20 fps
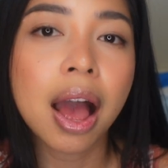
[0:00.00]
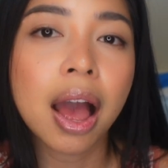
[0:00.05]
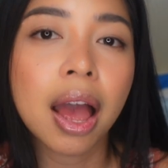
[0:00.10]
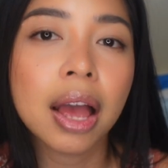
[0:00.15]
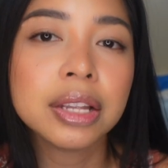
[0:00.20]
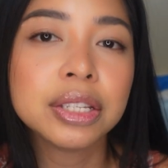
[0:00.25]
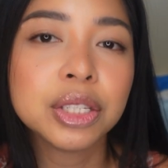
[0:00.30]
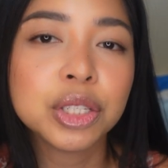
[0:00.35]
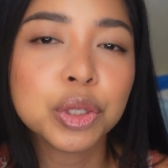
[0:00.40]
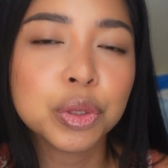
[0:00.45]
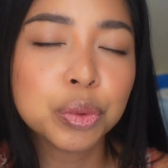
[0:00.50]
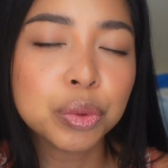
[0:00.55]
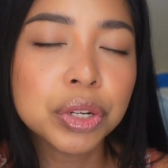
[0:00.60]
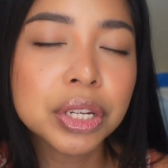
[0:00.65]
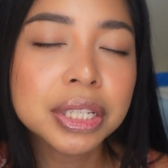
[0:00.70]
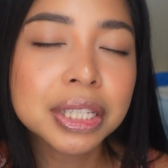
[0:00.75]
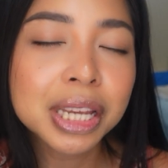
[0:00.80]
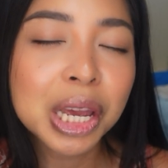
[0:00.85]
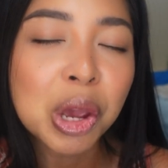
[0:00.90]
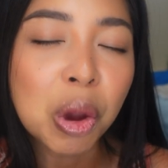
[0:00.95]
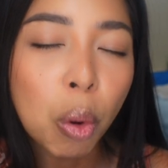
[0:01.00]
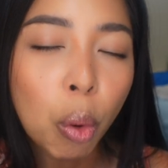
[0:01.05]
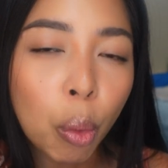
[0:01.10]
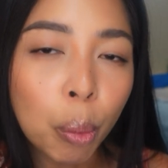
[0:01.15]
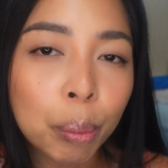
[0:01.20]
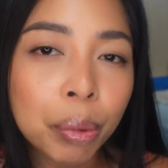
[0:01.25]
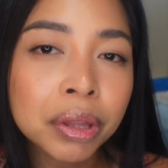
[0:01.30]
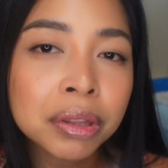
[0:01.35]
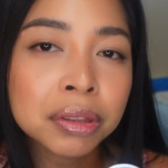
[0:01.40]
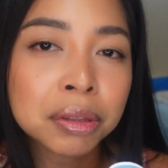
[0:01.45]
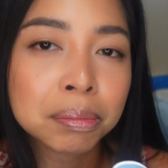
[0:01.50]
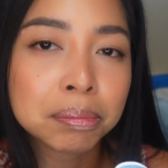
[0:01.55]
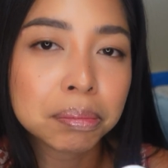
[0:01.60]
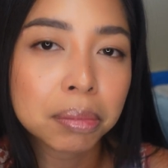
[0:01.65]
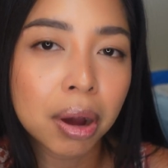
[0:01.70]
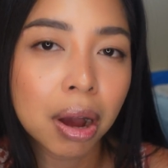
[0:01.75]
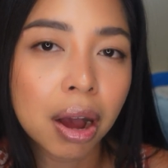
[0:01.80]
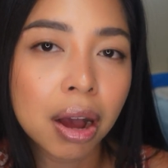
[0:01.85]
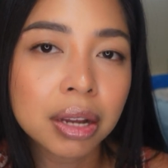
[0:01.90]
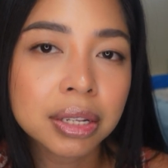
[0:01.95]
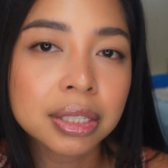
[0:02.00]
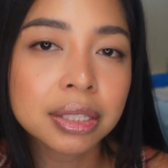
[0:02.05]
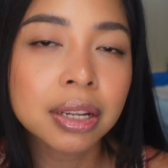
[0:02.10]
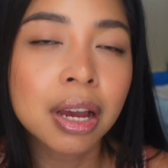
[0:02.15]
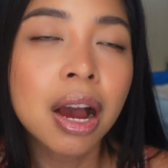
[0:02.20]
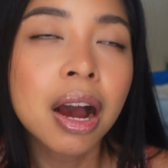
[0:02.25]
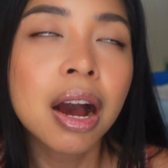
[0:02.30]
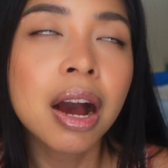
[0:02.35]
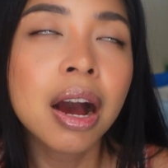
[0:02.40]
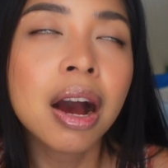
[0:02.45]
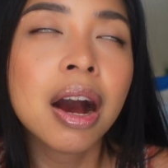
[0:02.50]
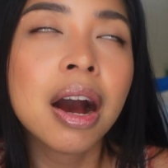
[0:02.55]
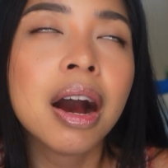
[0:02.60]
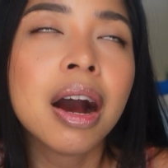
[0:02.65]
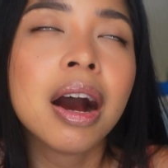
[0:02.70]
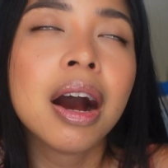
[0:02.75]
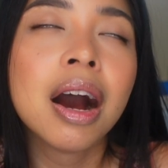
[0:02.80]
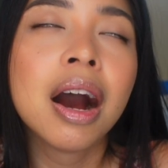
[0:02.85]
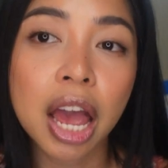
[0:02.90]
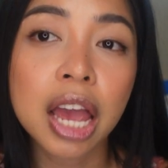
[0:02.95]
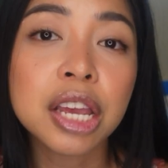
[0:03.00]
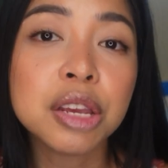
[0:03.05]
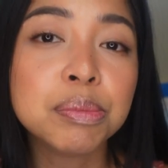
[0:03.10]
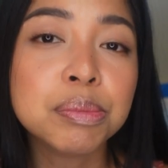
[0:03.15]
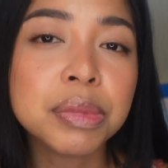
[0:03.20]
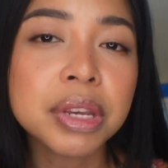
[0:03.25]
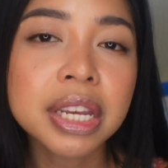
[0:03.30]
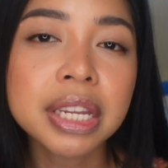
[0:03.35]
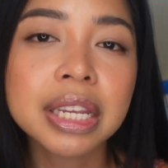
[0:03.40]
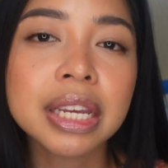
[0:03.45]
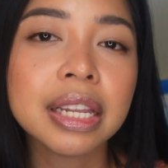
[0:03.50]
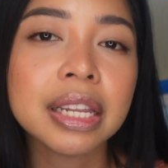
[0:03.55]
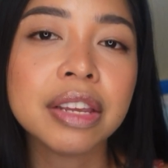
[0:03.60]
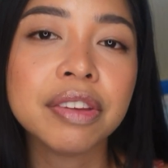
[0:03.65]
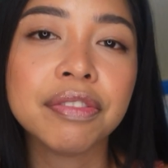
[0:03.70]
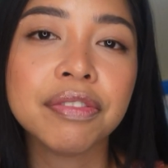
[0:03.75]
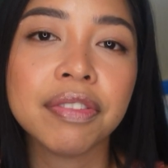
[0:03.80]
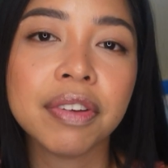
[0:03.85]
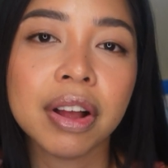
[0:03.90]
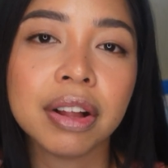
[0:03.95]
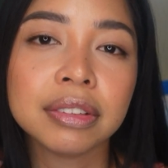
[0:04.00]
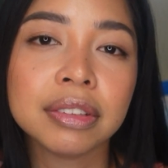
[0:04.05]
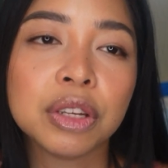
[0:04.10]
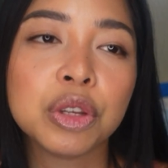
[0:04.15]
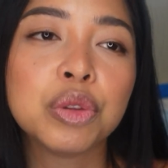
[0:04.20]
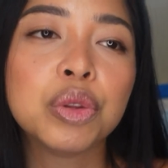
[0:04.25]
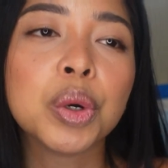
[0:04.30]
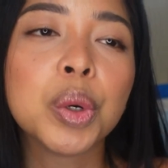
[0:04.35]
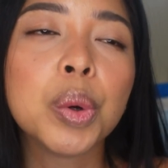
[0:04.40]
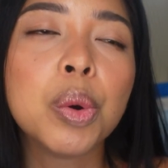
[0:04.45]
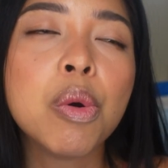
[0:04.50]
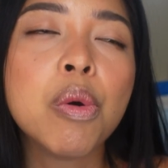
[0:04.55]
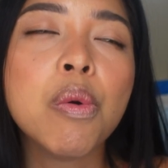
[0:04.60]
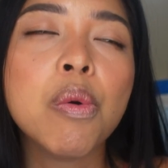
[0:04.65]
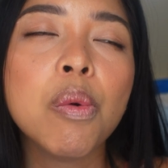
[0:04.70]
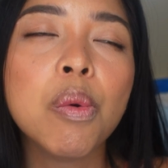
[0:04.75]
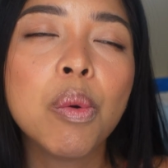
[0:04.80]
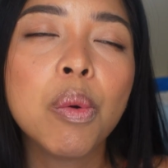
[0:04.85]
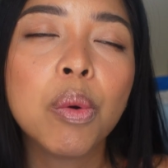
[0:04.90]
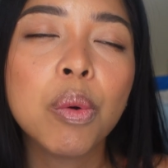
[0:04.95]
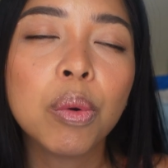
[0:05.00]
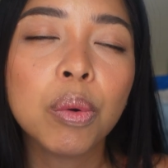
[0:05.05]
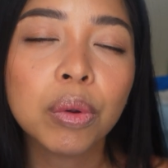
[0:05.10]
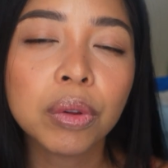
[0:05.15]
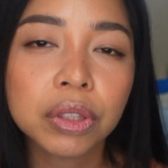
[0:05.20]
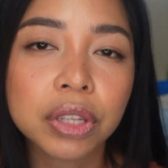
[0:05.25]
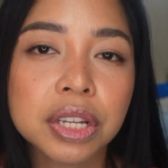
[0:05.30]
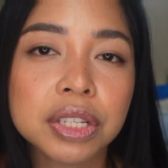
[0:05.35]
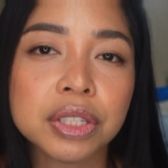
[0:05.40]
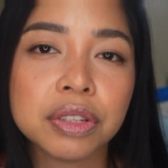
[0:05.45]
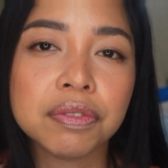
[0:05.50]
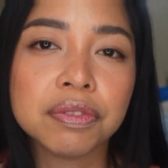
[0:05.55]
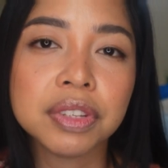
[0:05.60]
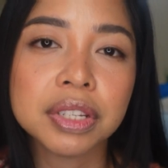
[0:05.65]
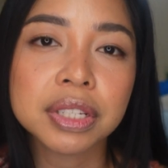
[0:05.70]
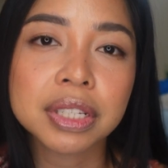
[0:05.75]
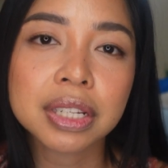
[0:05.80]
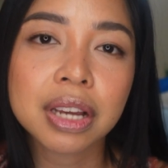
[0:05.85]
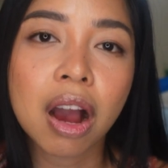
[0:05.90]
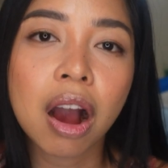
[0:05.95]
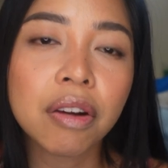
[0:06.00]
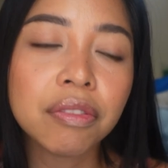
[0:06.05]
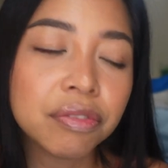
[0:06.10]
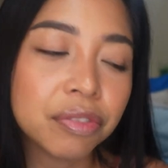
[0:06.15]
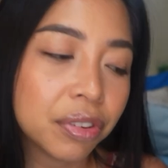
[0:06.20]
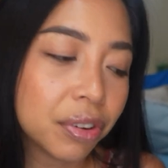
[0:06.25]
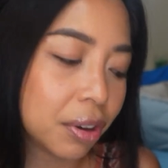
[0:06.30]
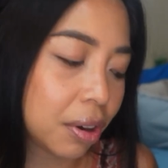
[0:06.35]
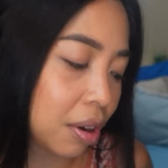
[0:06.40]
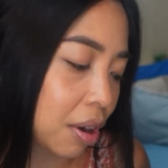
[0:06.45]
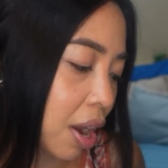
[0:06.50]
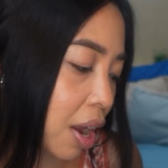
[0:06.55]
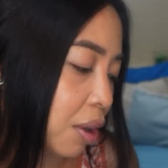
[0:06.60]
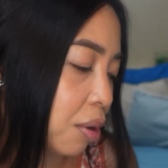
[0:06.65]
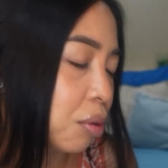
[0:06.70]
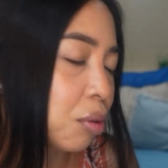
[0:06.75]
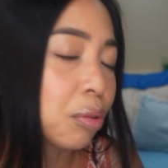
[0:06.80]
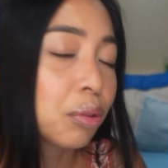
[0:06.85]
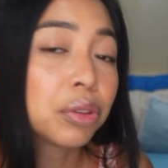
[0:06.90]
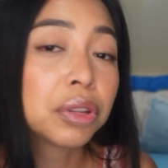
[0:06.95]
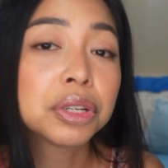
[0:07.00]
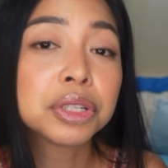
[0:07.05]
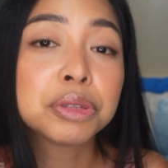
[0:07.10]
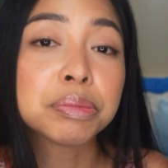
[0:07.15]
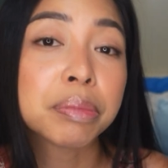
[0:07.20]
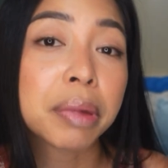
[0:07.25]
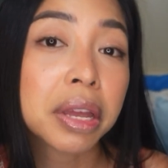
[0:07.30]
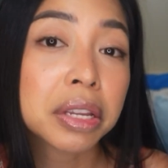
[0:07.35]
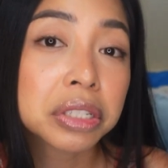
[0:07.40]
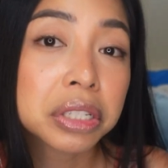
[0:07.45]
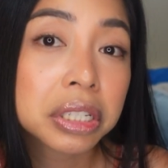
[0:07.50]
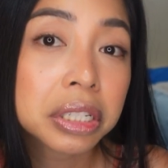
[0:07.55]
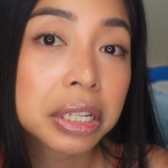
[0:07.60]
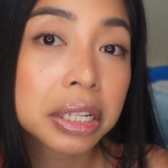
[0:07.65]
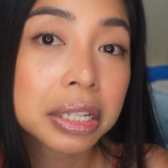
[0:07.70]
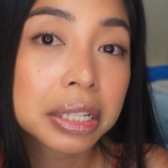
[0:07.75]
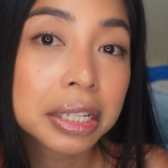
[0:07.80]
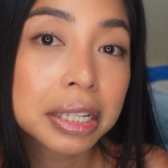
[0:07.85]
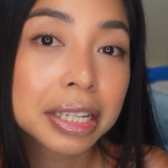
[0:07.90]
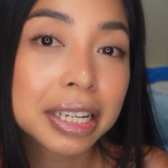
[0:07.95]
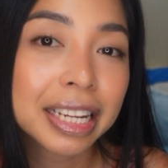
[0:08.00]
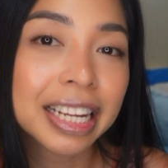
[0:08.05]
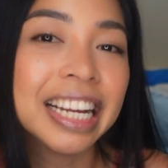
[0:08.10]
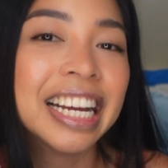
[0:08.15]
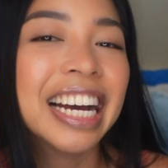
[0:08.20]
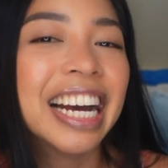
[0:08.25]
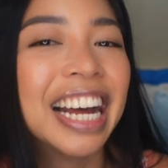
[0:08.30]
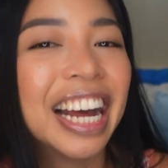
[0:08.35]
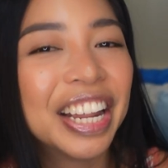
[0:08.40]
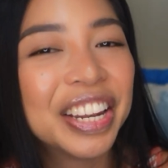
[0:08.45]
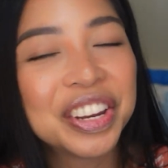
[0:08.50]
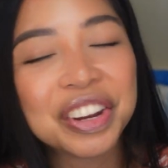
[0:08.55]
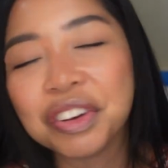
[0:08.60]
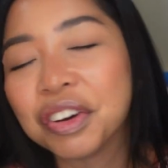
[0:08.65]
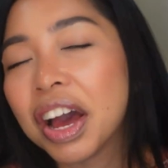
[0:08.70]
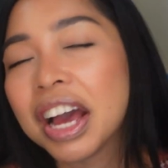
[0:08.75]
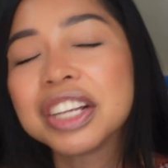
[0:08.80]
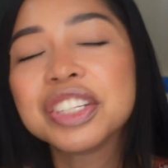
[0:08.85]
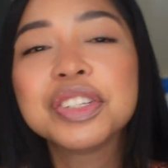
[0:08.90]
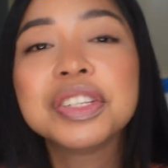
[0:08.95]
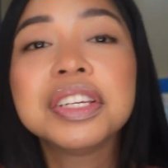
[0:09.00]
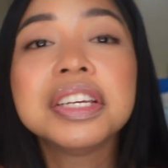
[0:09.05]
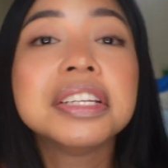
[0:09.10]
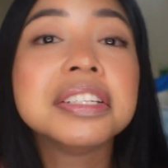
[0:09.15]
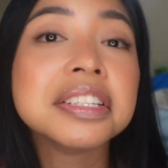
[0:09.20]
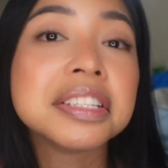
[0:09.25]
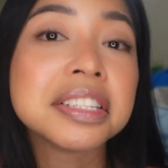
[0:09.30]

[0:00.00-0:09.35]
As soon as I opened the box, I immediately felt the coolness of this comforter. I don't know, there's magic in it. No, actually it's